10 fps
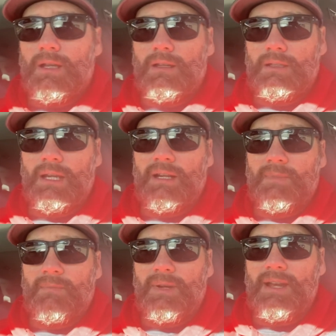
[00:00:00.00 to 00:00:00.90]
God, I've
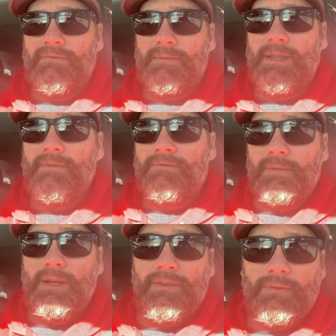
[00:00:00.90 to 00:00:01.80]
been buying from them for
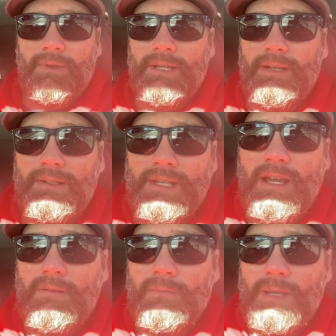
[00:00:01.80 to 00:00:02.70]
about 3 years
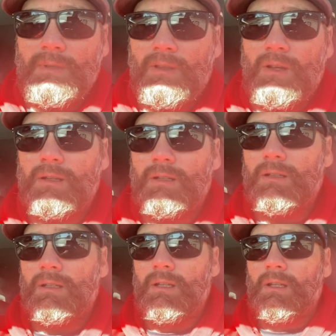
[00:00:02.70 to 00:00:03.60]
now, maybe
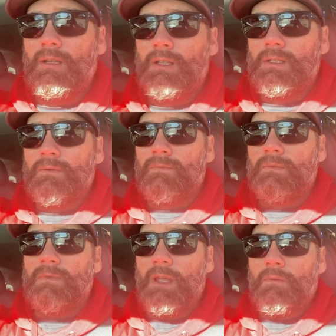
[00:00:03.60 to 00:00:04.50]
longer.
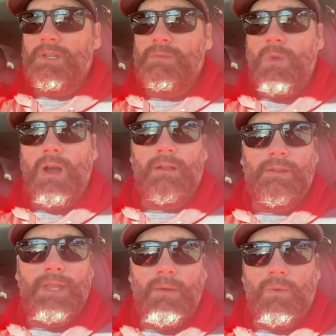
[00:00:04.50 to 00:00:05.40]
They were smaller.
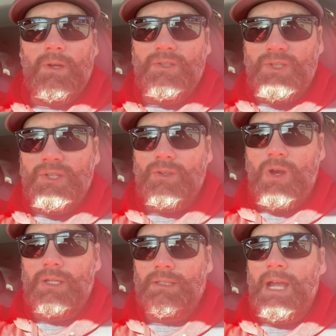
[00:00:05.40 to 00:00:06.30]
They were just
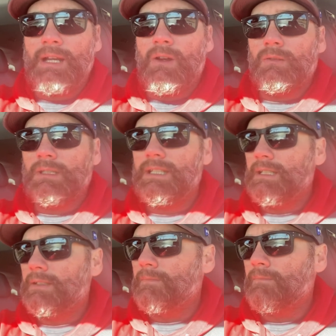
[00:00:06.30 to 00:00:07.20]
online only
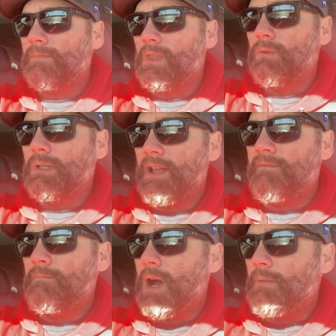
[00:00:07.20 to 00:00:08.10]
when I
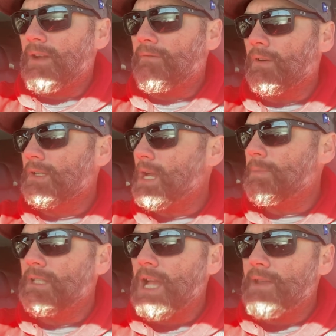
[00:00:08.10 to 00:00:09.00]
bought my first
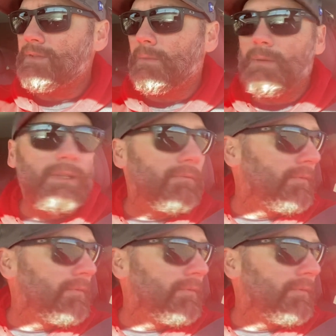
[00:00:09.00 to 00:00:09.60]
couple of knives from them, and